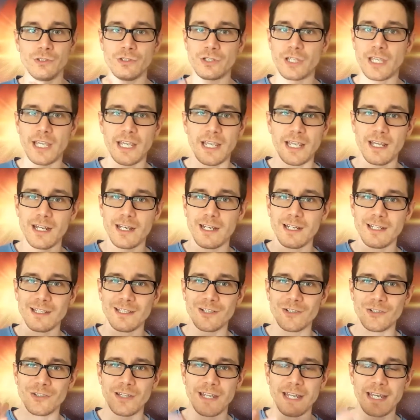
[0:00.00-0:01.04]
can't,
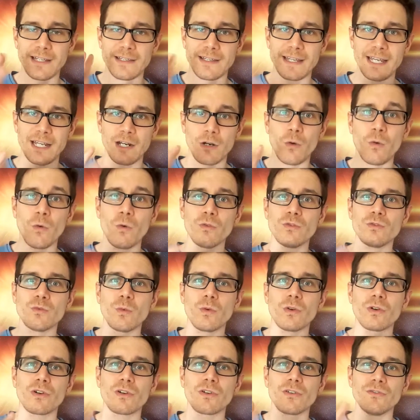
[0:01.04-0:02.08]
that old
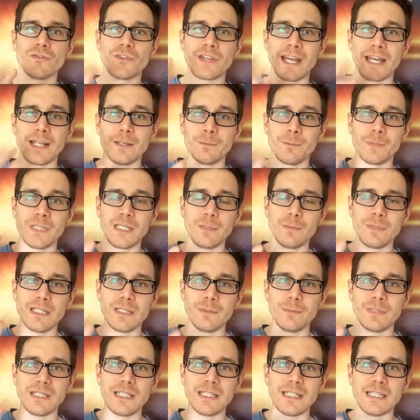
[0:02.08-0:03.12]
world, that
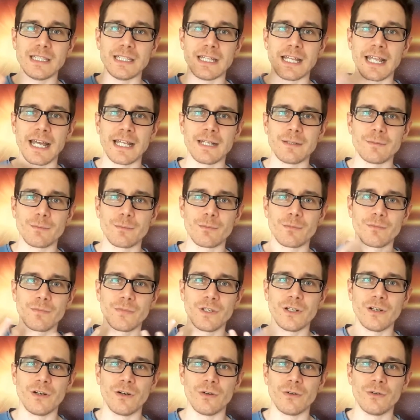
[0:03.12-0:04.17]
me, that,
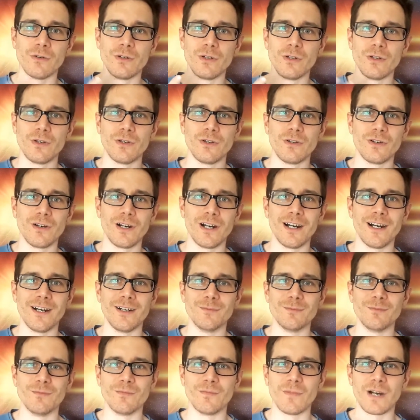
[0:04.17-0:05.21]

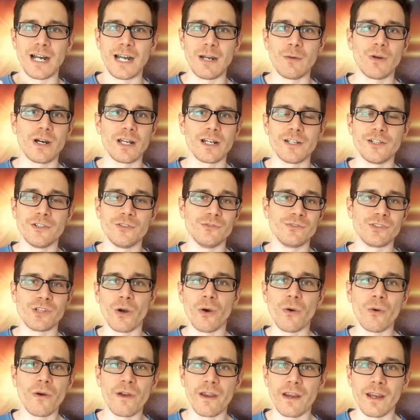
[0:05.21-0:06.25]
I want a new
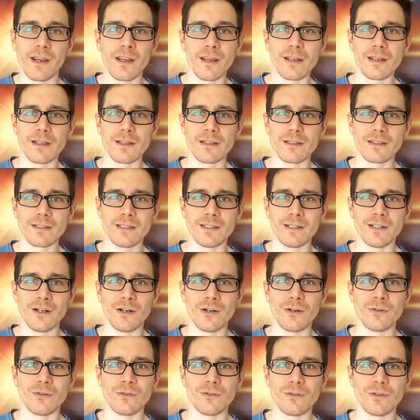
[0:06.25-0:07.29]
toy,
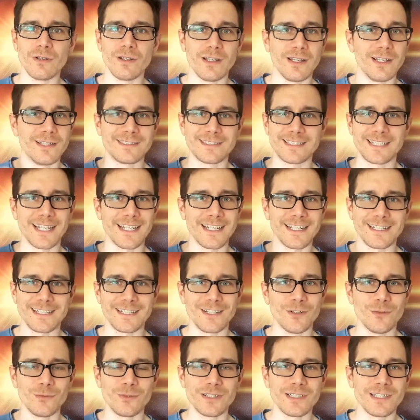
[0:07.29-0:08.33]
it's like
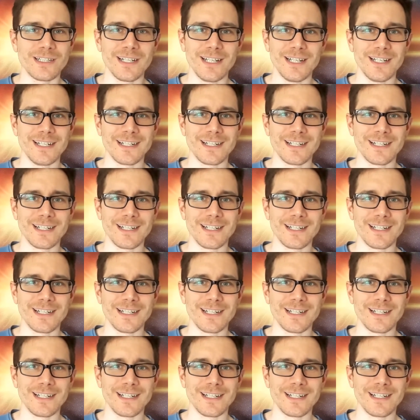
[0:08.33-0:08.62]
no one,